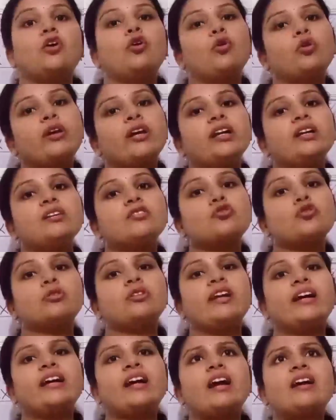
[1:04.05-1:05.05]
Okay, so
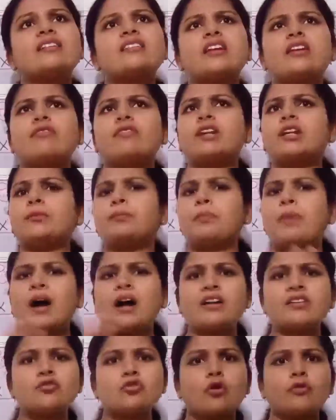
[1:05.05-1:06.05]
there are several
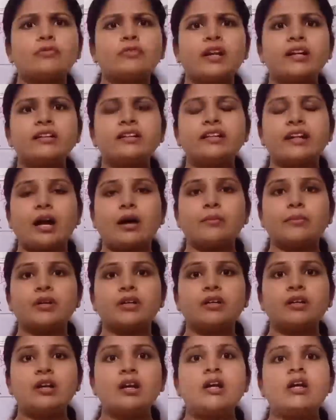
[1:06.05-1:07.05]
parts of that
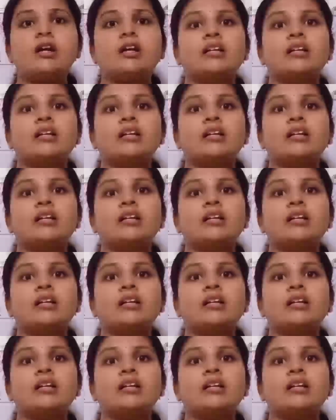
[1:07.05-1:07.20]
grammar